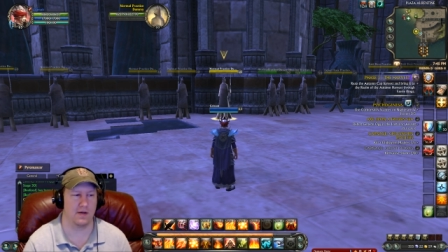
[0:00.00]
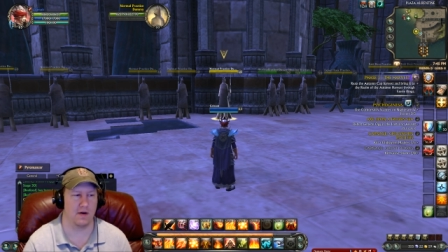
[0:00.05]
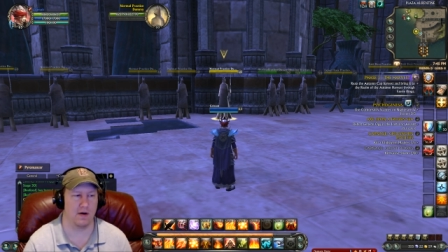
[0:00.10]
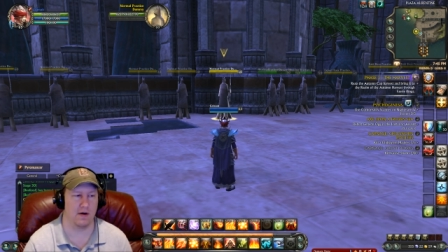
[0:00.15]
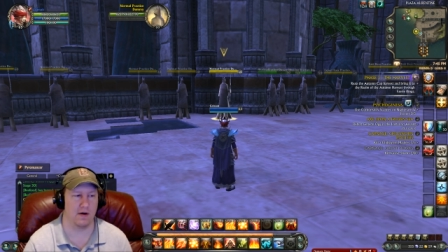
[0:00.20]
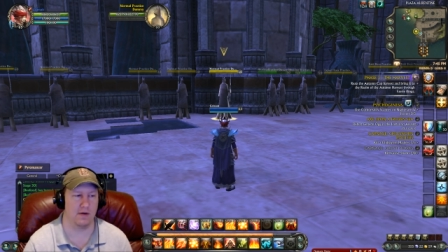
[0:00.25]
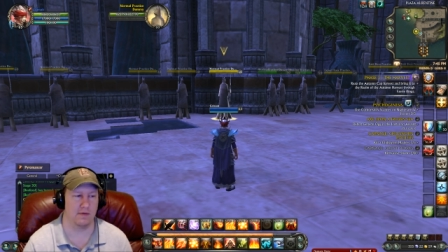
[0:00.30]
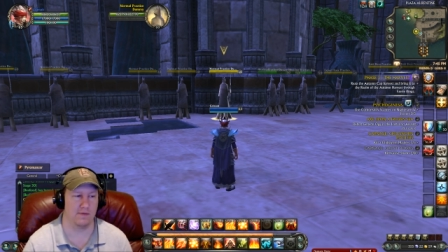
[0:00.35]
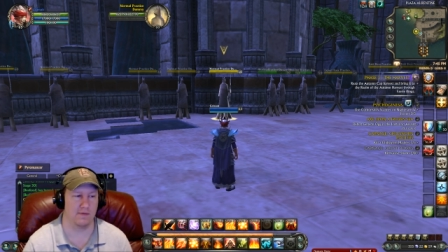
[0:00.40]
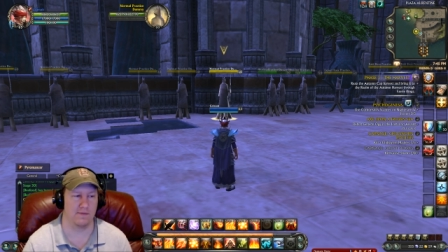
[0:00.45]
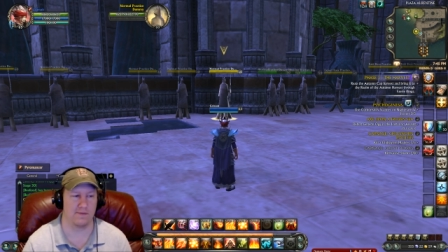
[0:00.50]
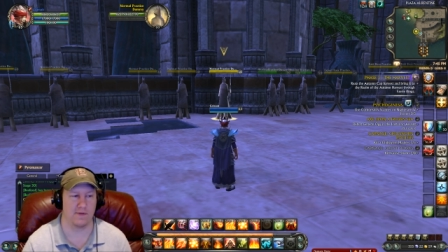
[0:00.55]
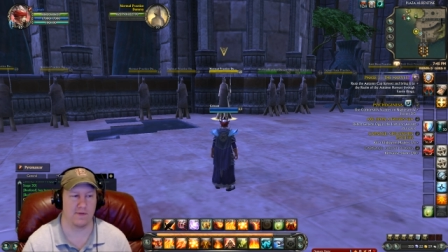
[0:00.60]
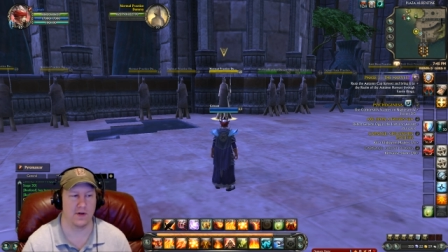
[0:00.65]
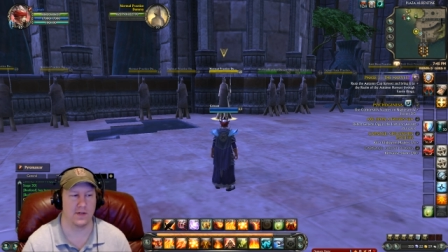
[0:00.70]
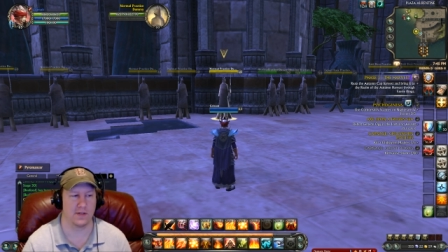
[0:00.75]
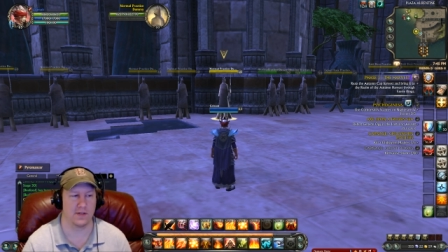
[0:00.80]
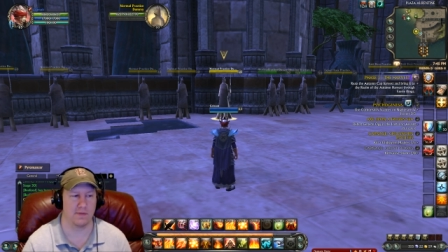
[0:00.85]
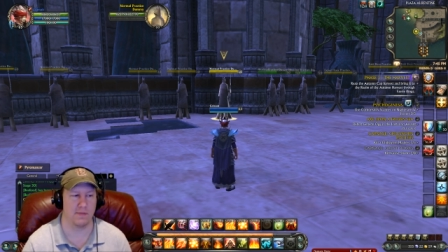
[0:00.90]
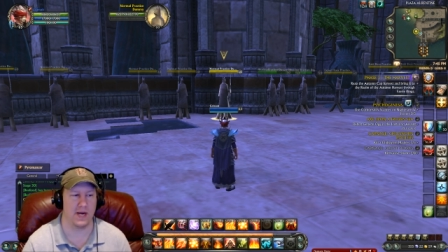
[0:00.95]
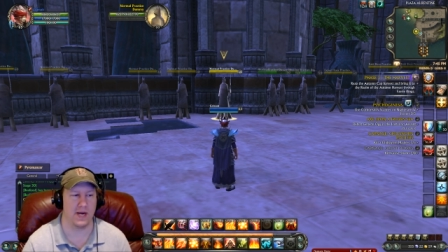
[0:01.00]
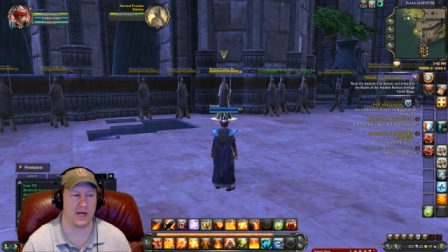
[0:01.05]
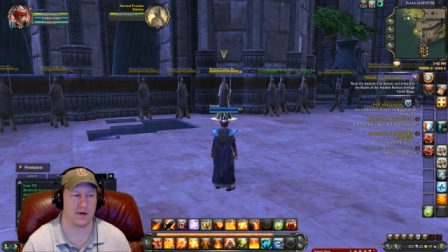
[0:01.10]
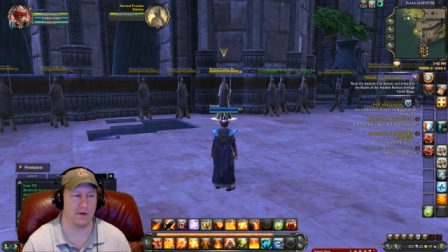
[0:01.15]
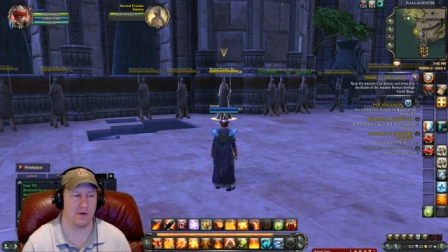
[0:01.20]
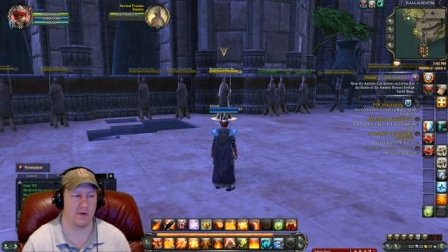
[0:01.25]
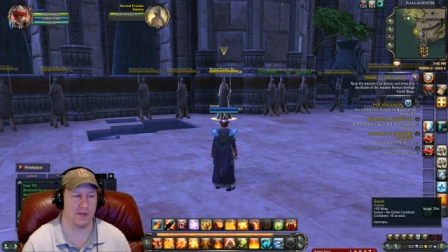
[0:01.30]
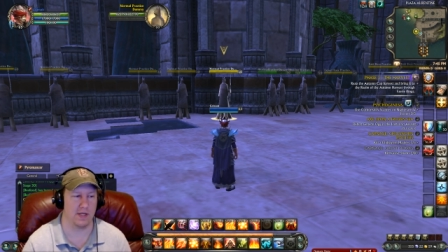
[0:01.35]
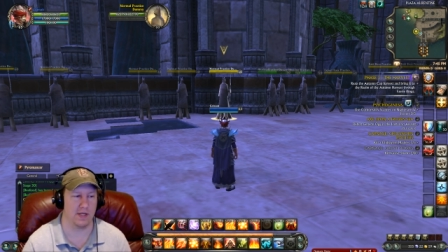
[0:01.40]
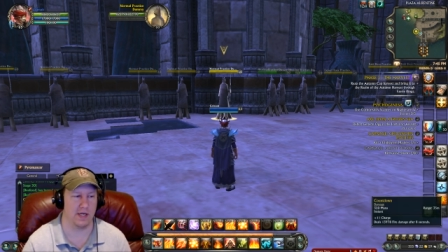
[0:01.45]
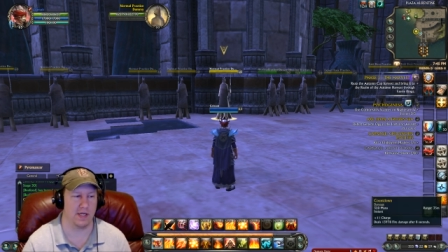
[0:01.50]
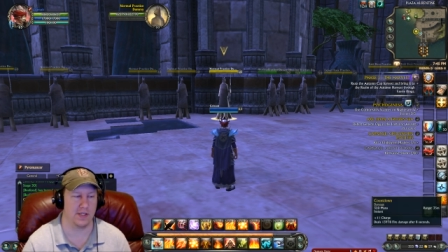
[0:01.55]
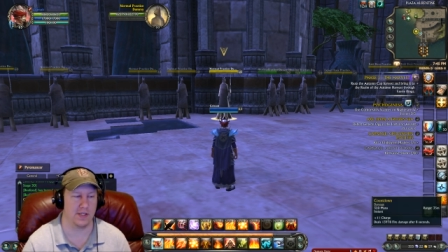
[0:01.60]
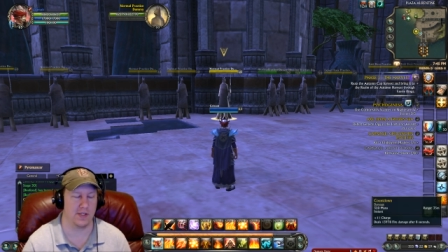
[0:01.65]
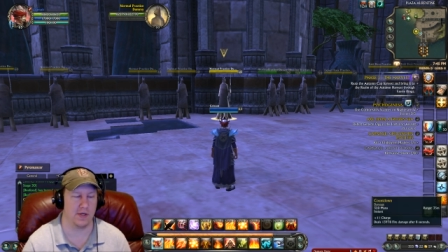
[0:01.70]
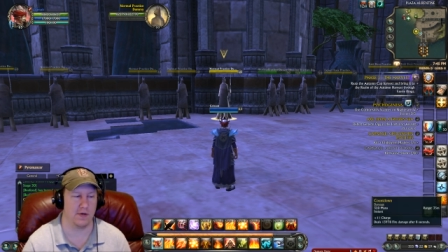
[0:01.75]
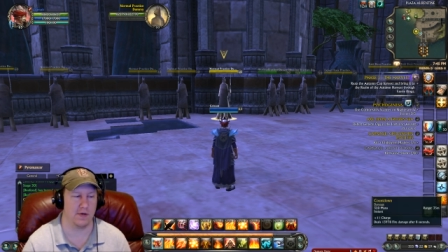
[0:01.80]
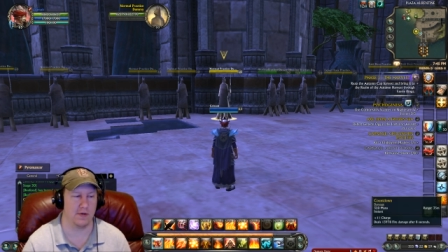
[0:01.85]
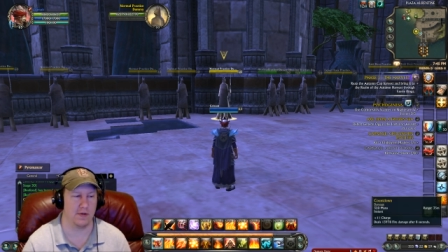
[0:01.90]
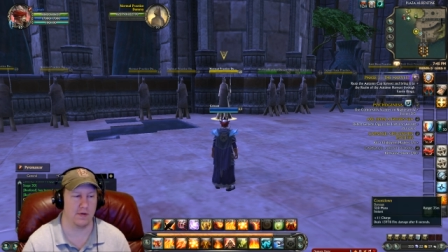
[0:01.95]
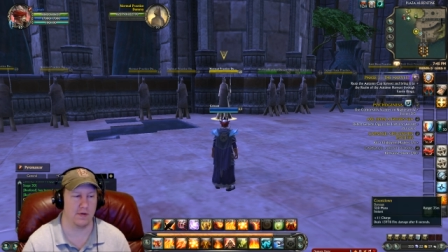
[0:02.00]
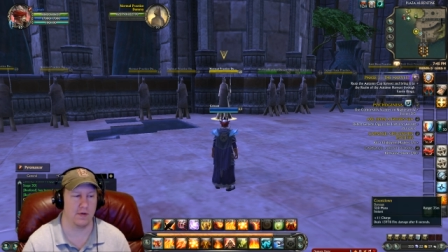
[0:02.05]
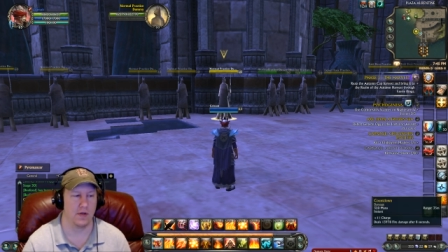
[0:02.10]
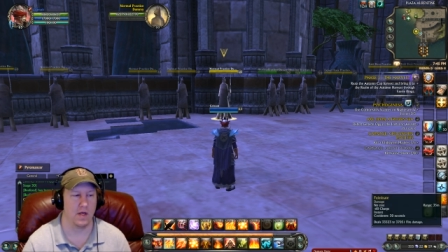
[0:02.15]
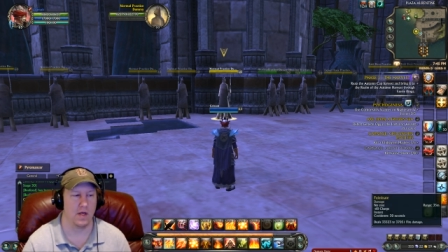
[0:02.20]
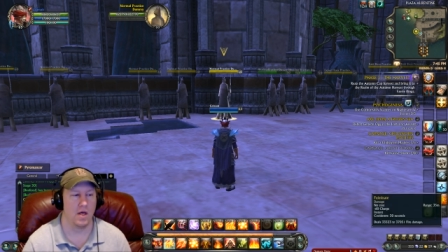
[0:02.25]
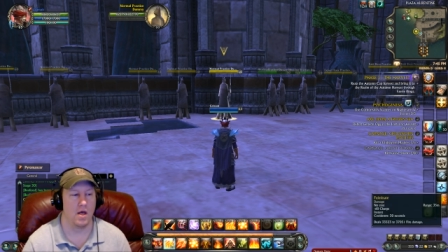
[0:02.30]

our first macro that I showed you.